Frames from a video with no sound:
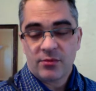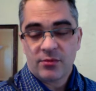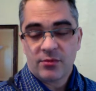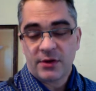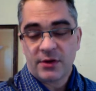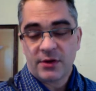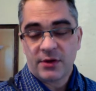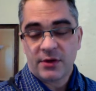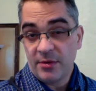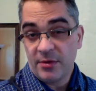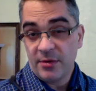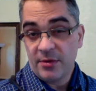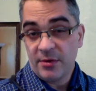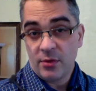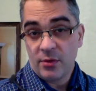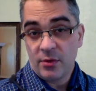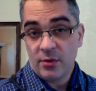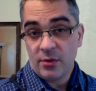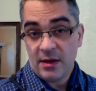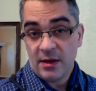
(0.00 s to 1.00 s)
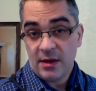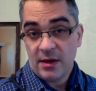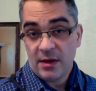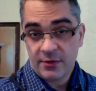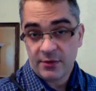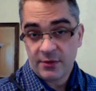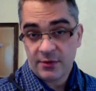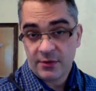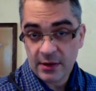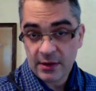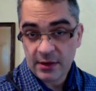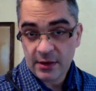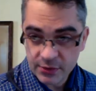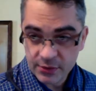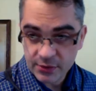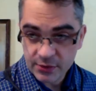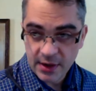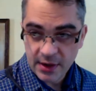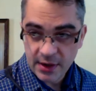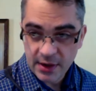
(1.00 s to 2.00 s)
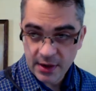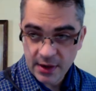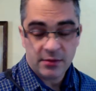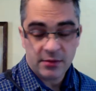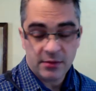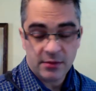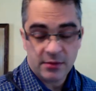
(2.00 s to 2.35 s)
started before that with John Coltrane and